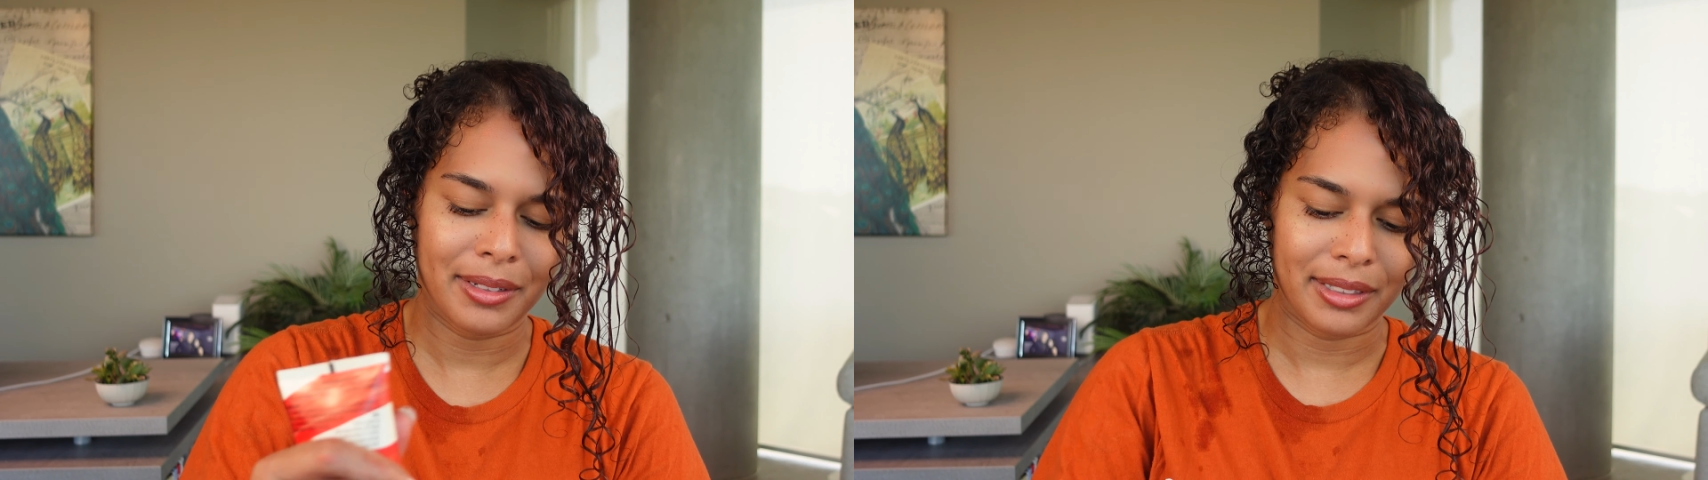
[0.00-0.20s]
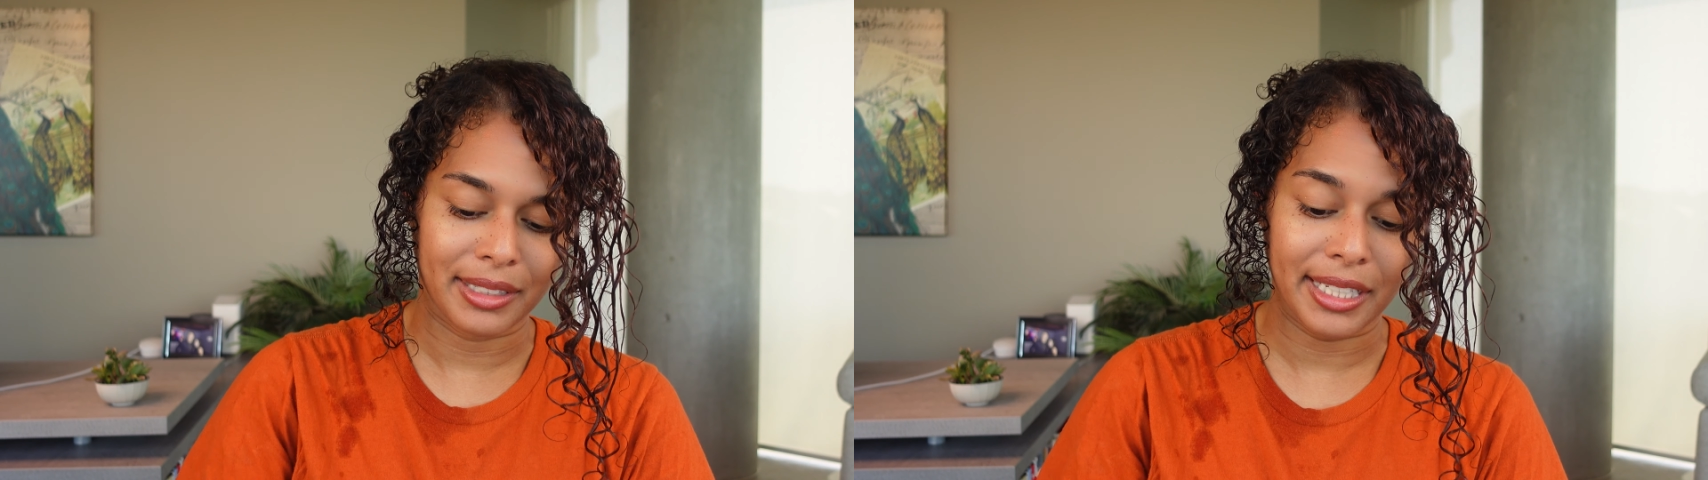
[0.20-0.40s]

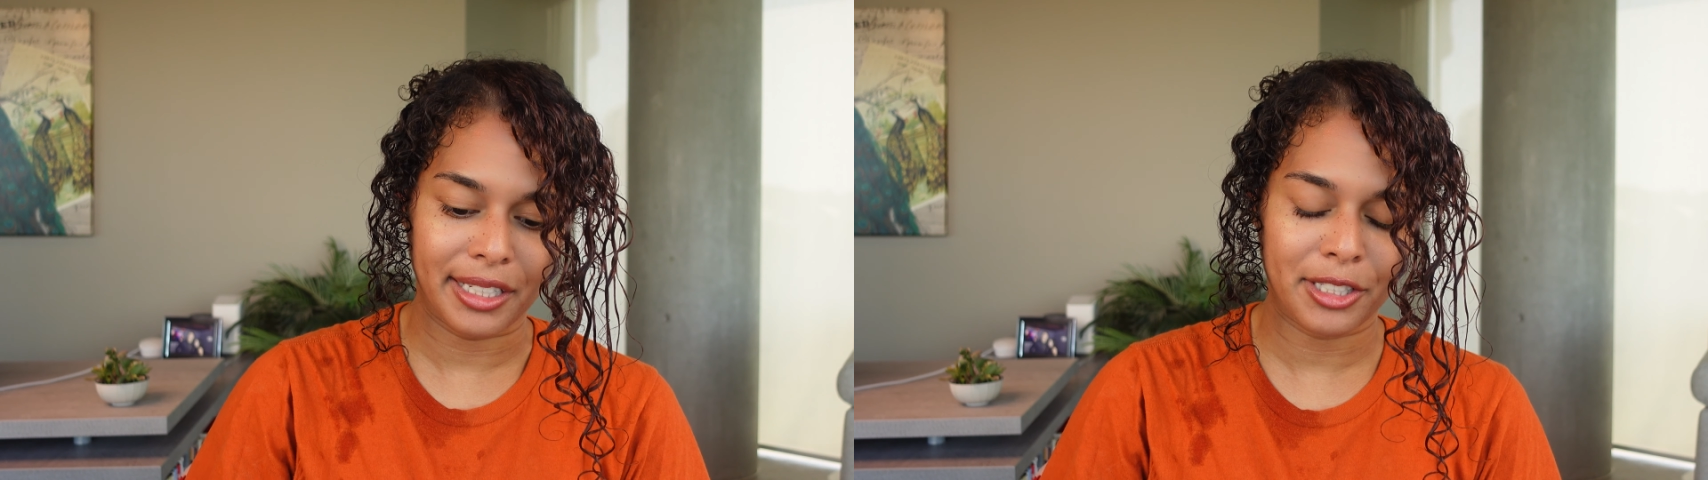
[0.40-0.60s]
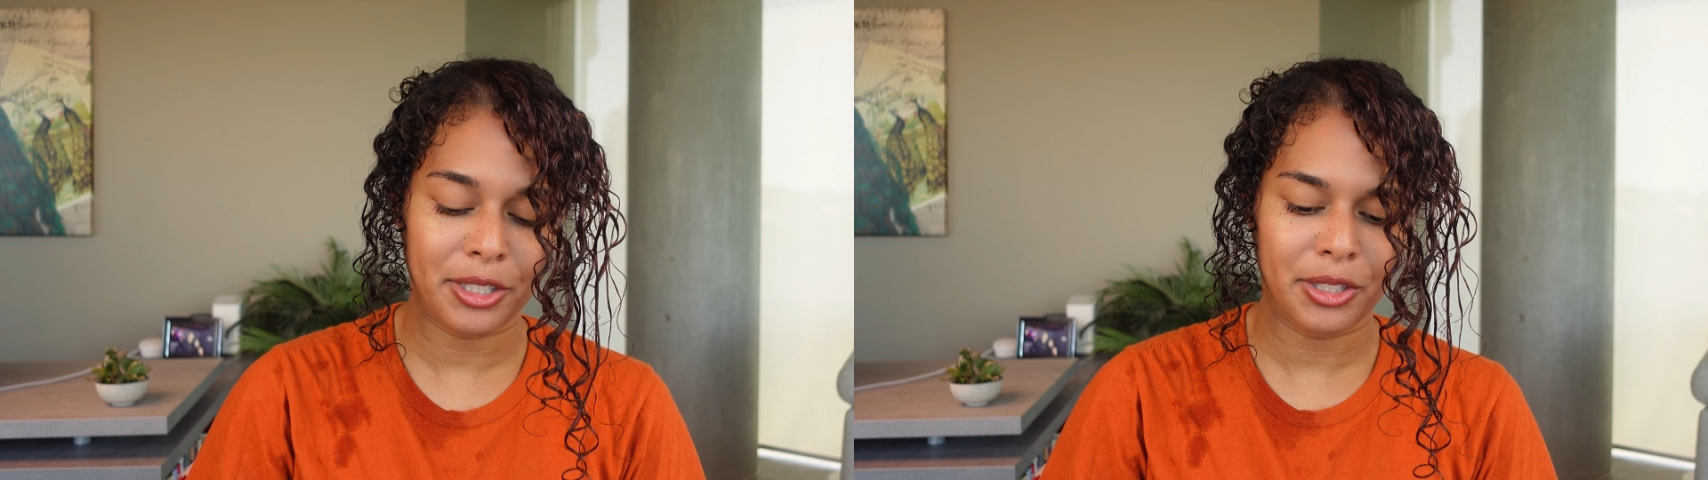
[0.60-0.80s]

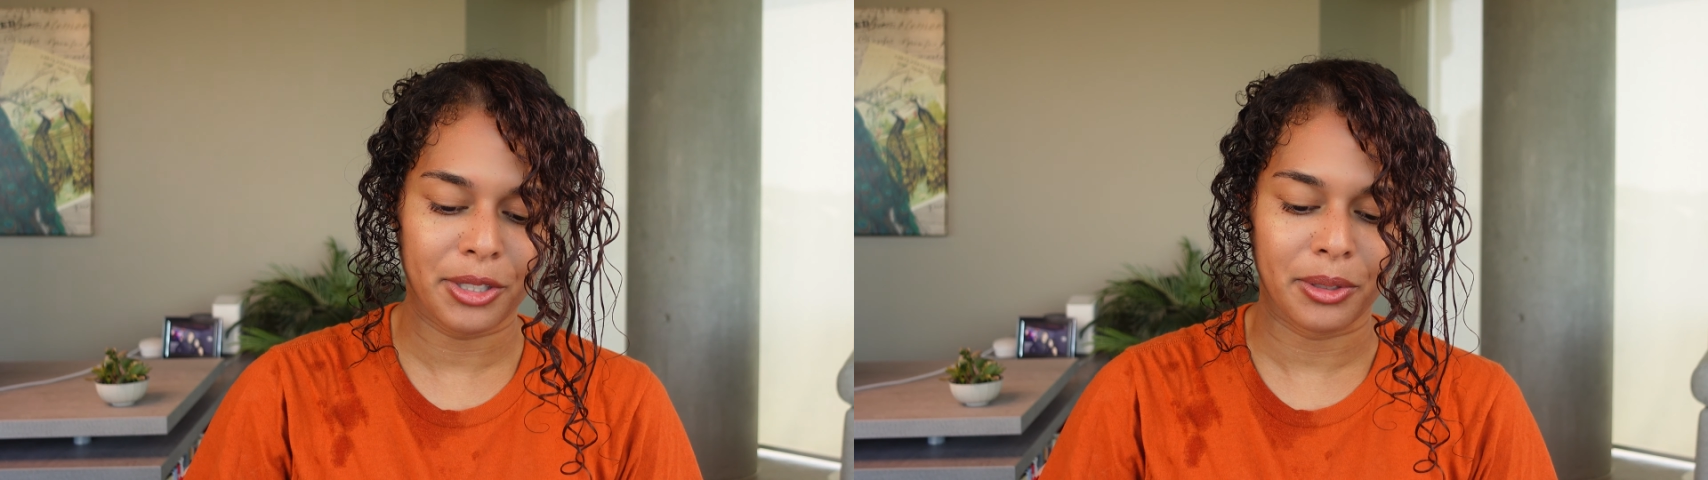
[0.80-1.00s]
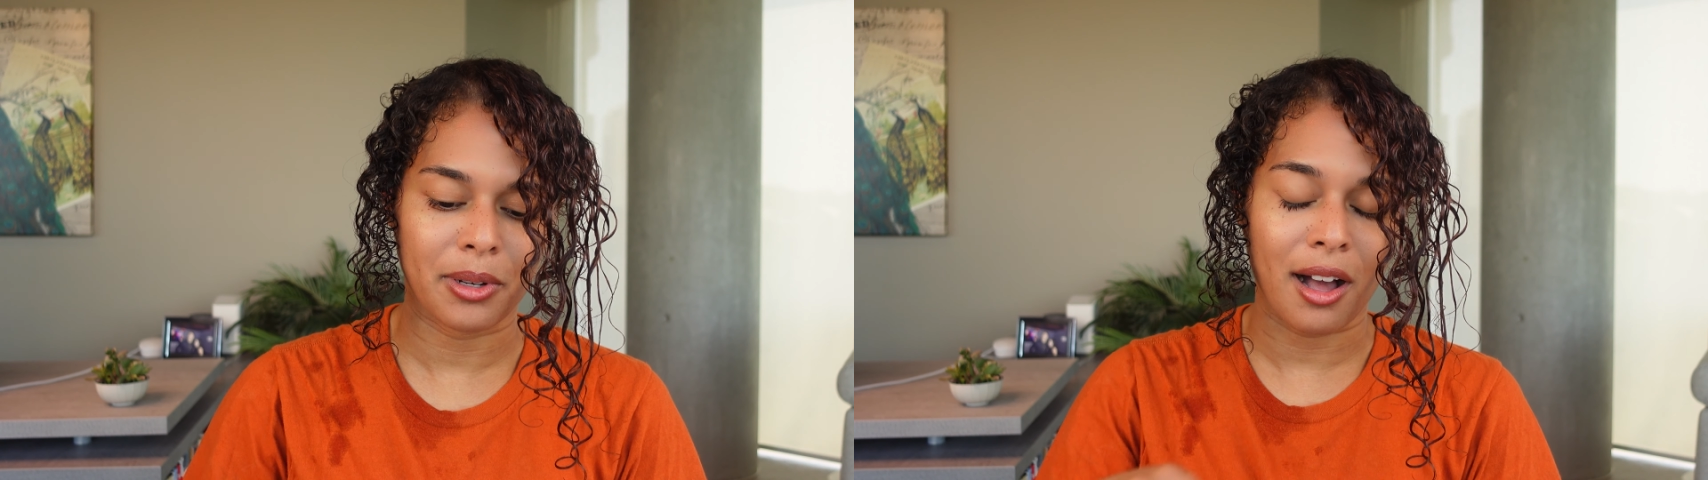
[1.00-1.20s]
links
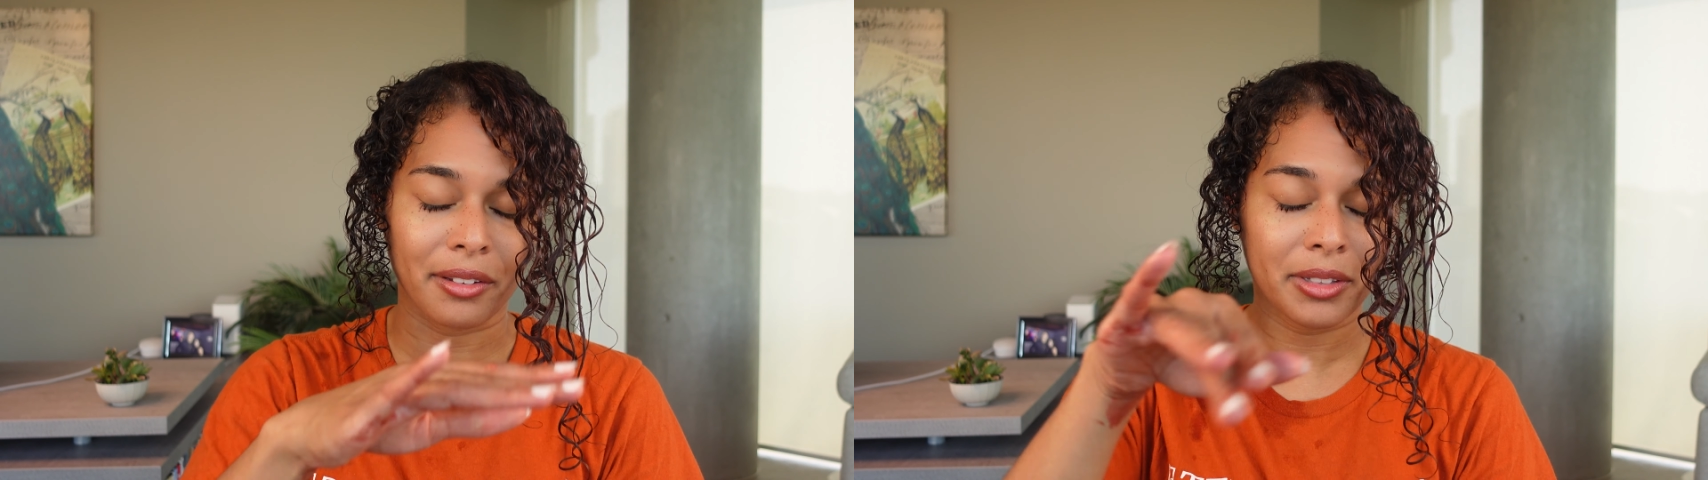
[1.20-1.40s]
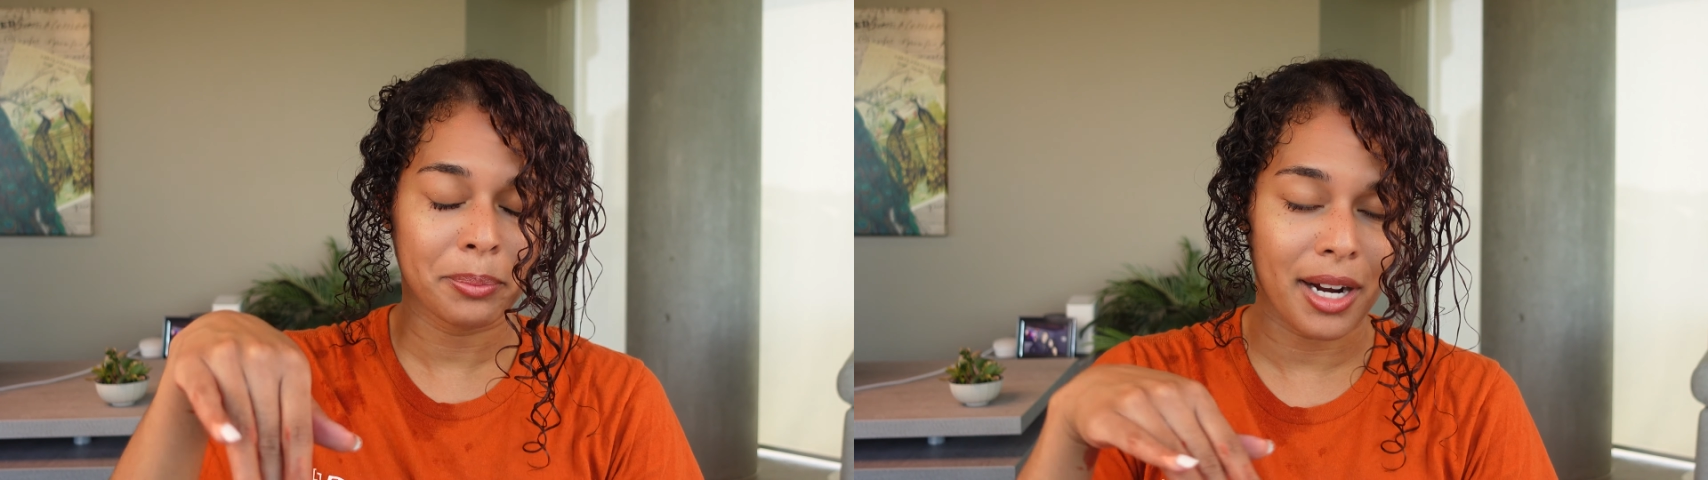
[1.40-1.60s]
to all
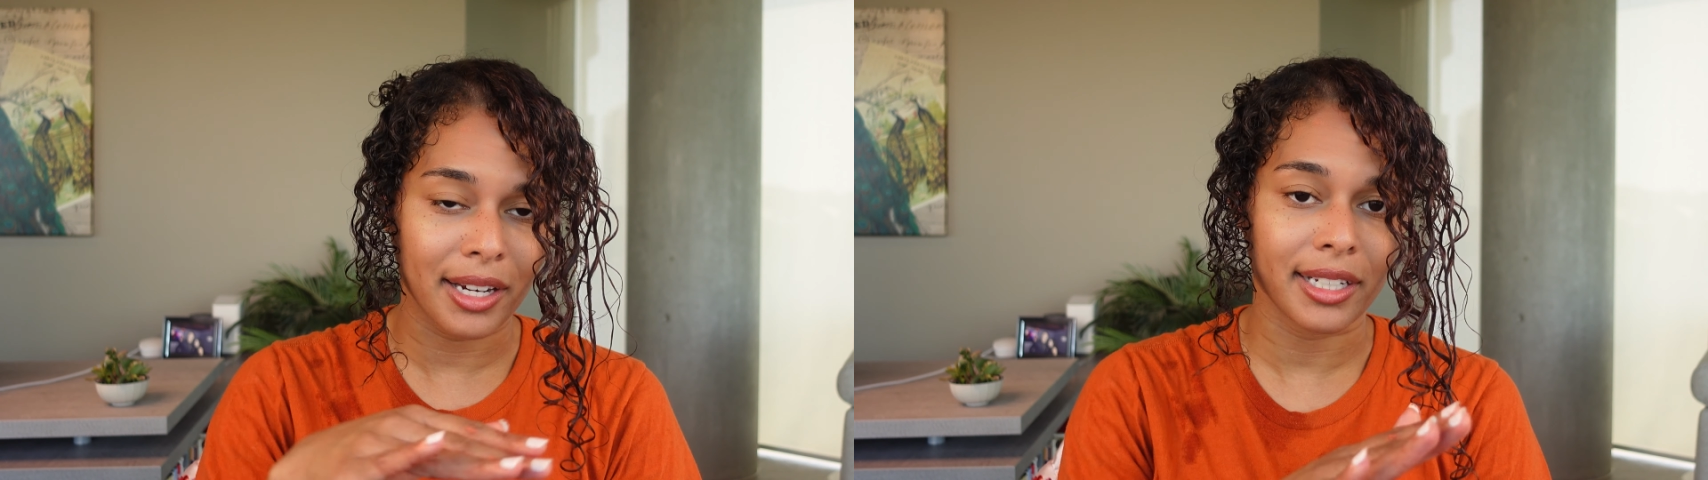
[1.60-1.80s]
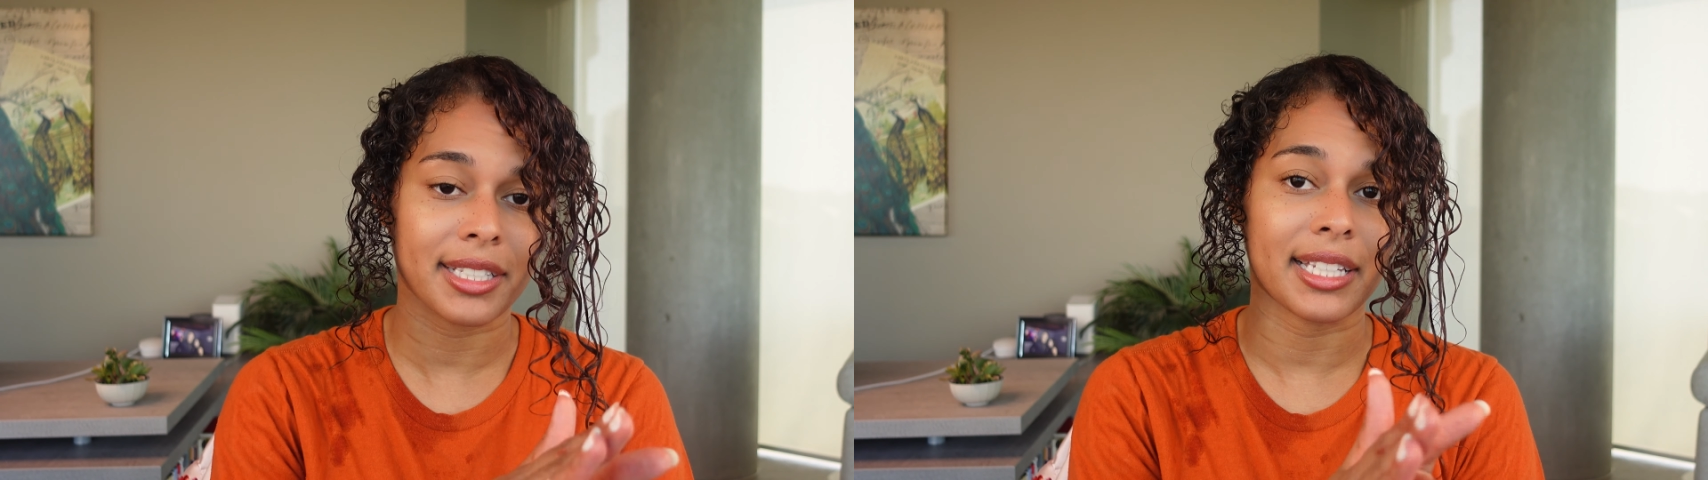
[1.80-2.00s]
of the products